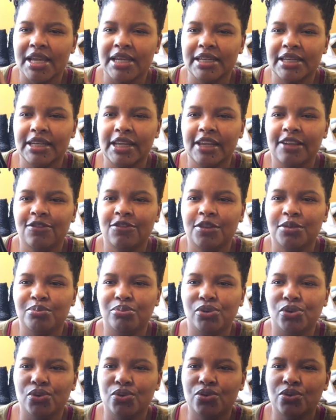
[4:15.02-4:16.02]
navy
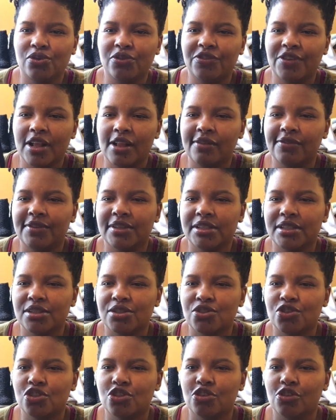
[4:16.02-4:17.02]
blue velvet
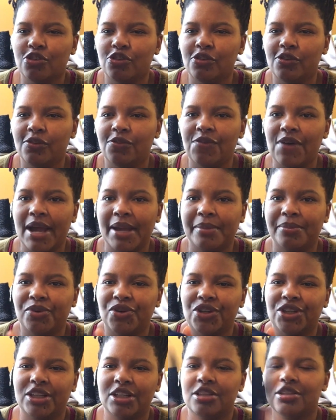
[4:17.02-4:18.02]
it's so
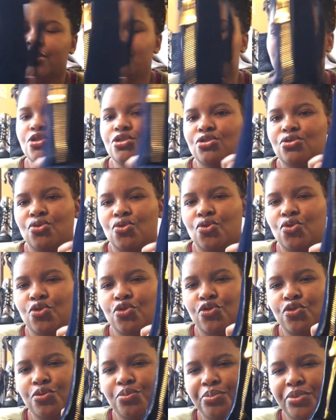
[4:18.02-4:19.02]
vibrant and it's
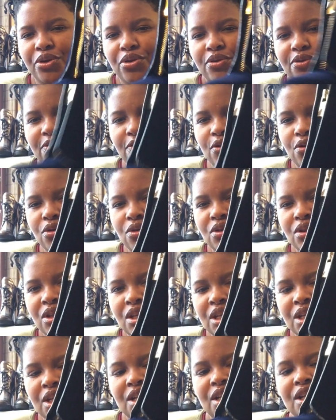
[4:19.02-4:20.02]
so beautiful
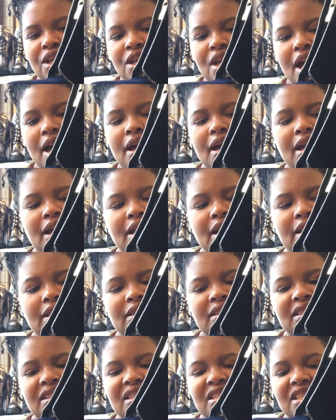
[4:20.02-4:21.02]
uh,
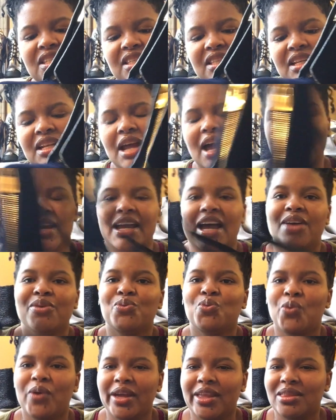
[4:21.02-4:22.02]
it's just that I
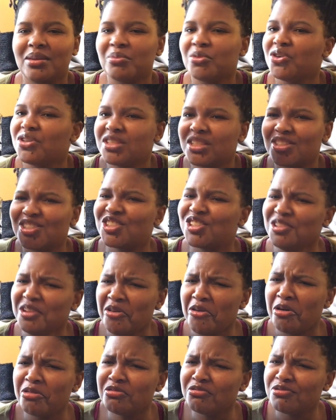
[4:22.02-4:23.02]
can't wear them because it
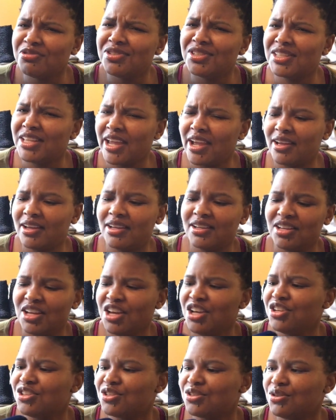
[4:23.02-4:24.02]
snows here
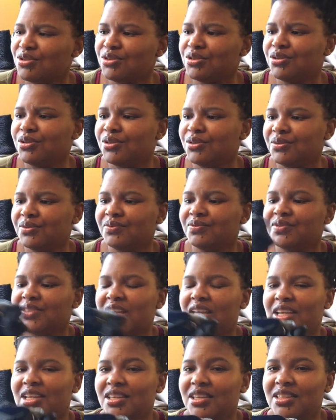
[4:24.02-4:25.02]
so
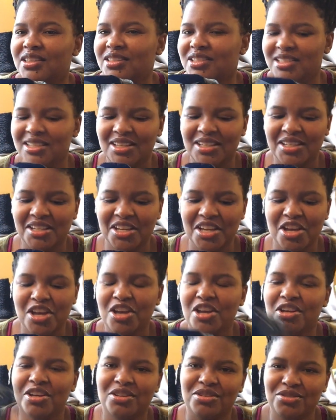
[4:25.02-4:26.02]
and
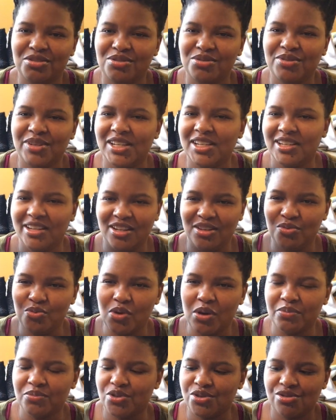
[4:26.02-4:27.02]
you really need
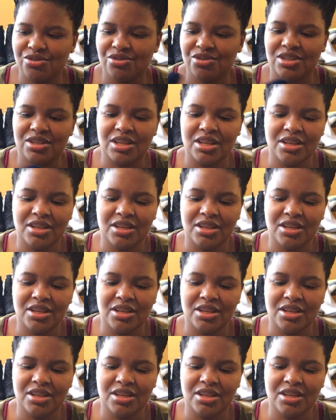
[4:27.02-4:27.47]
warm shoes